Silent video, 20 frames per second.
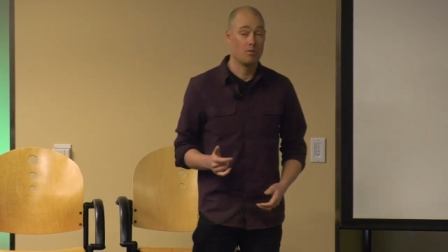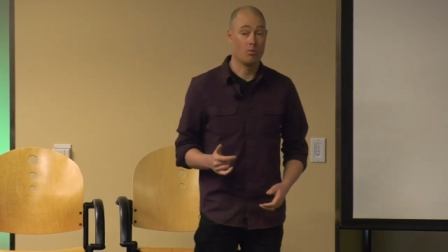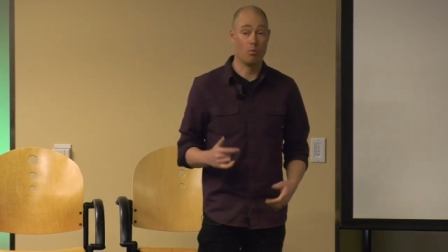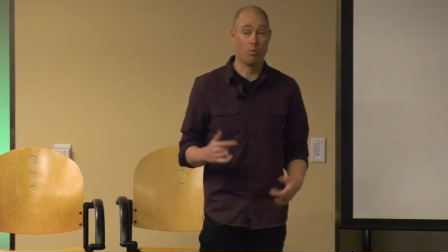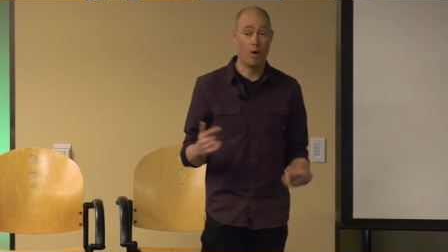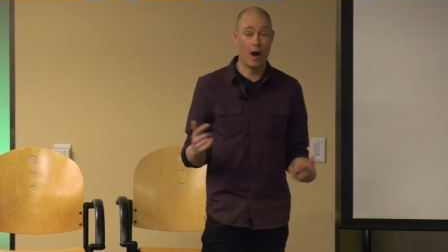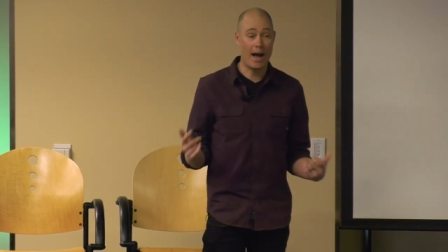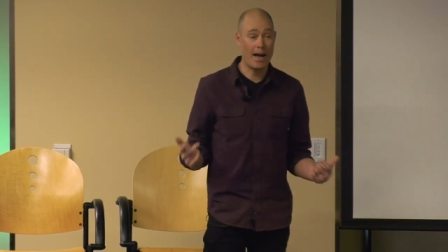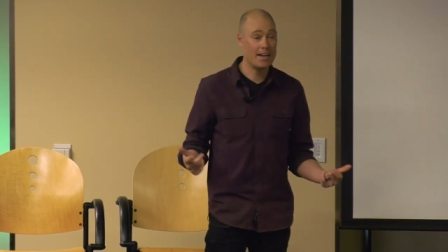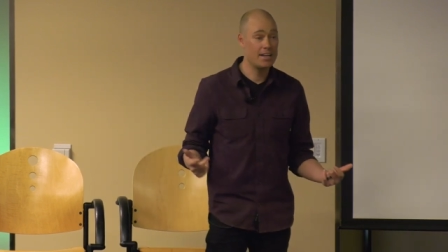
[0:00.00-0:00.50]

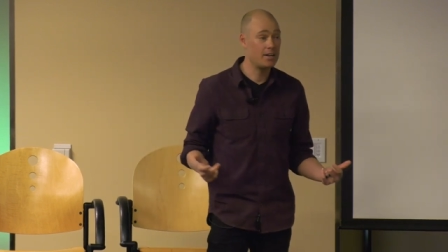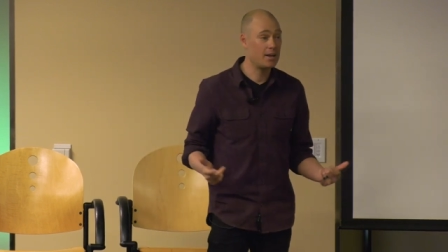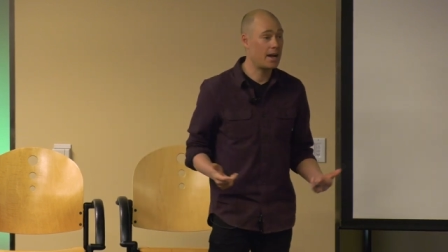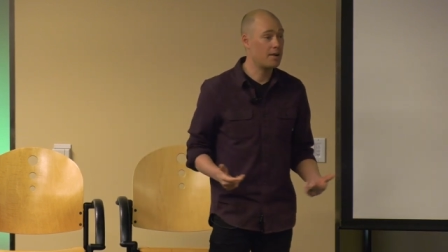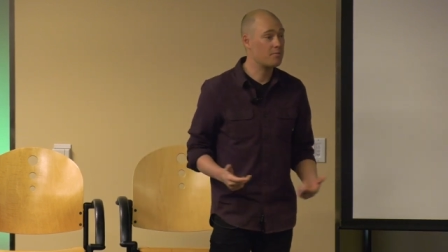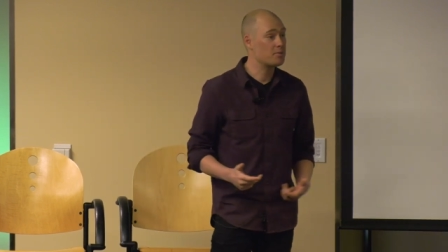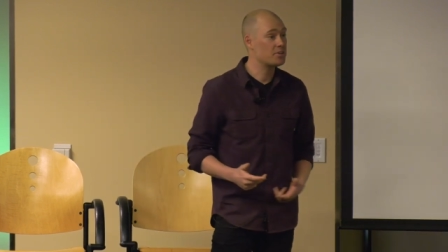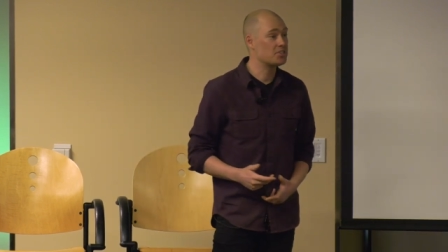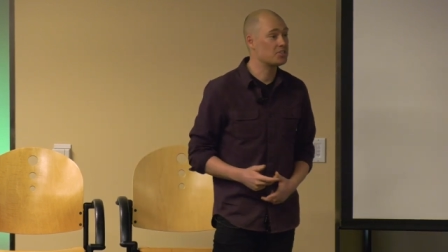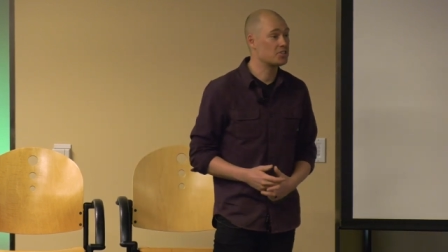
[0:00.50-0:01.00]
Why did
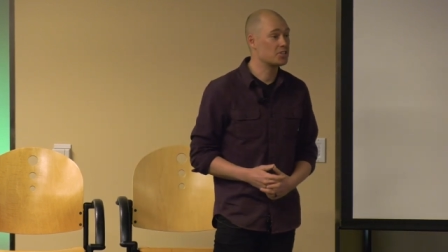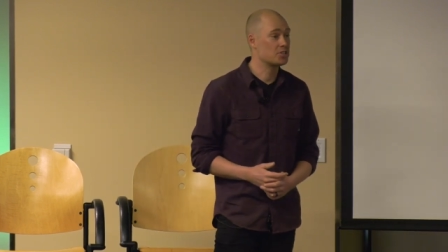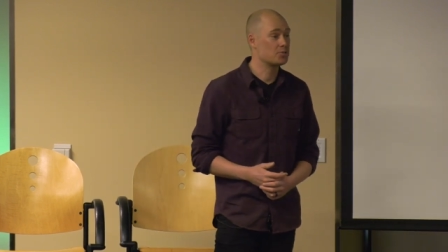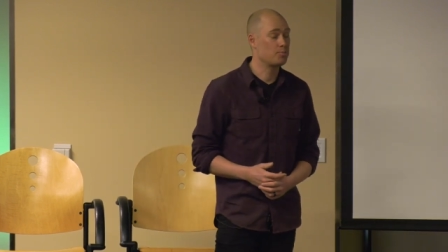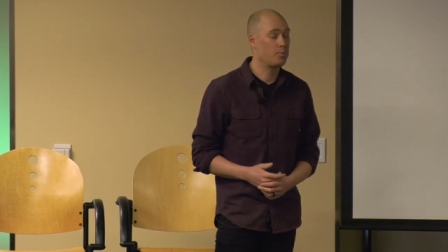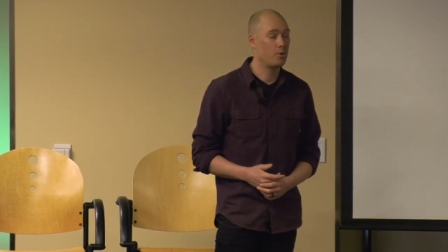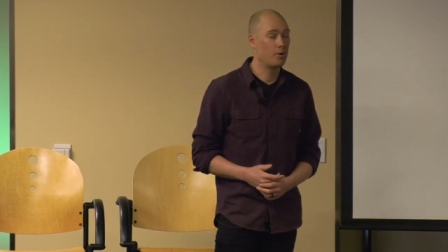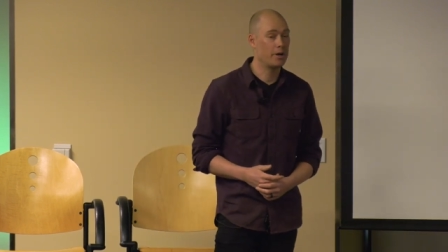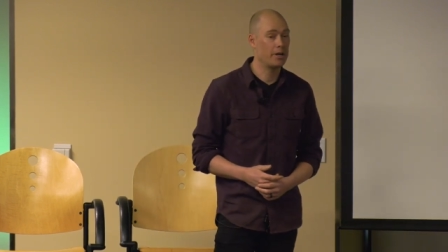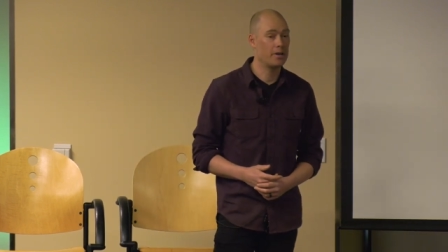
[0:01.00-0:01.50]
I reach this
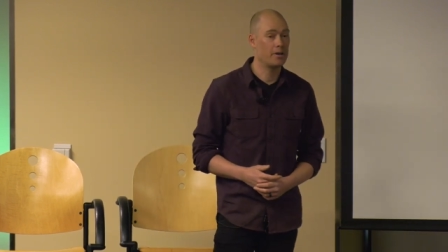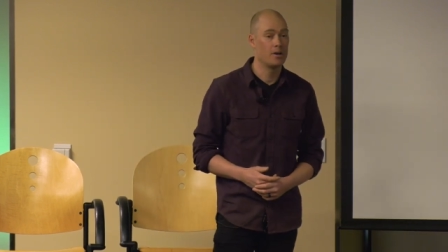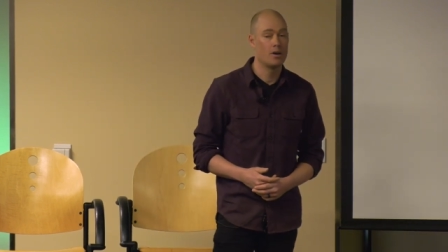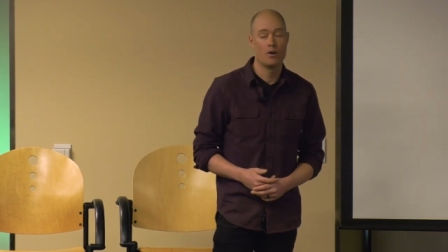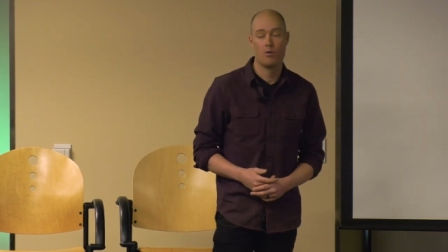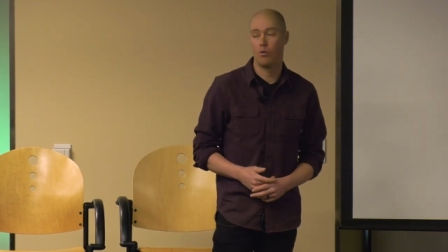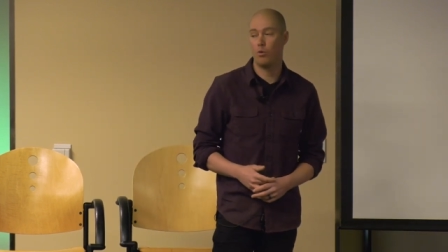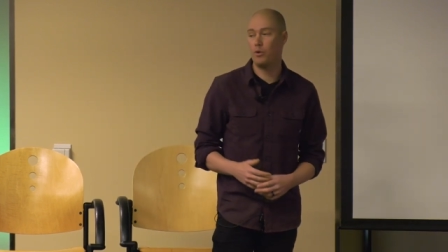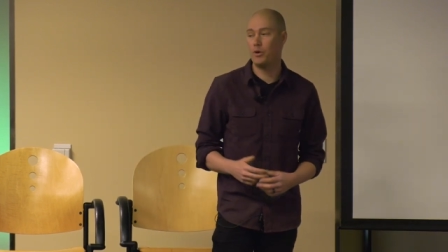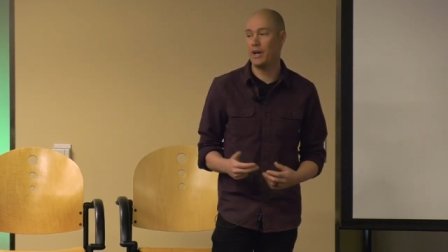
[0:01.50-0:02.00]
point? Well,